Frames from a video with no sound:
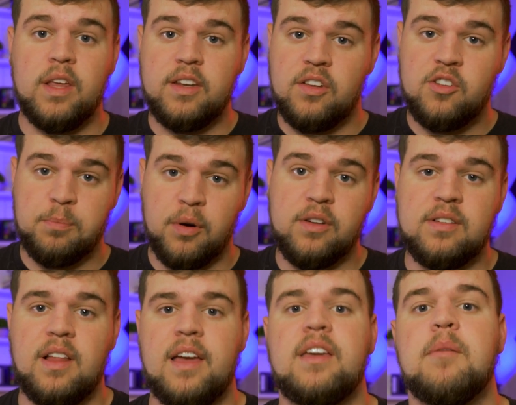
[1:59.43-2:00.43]
dispersed
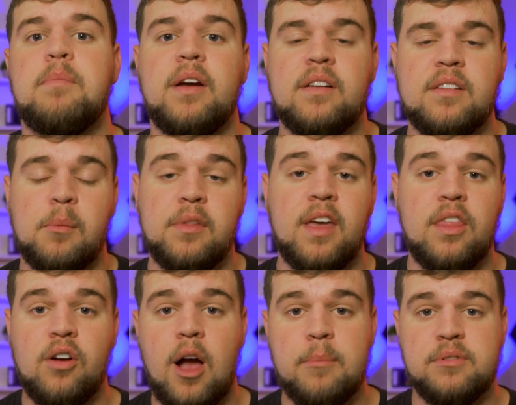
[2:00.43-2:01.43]
light compared to some of the
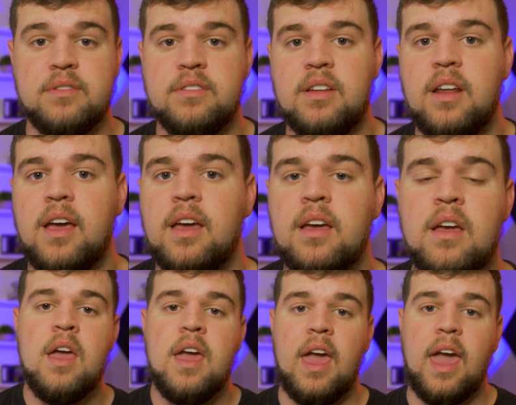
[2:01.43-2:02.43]
other options today.
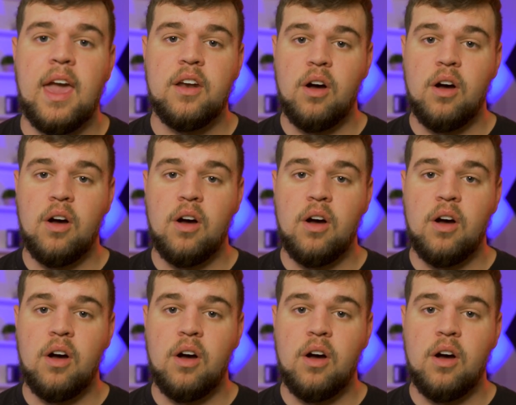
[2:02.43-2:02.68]
And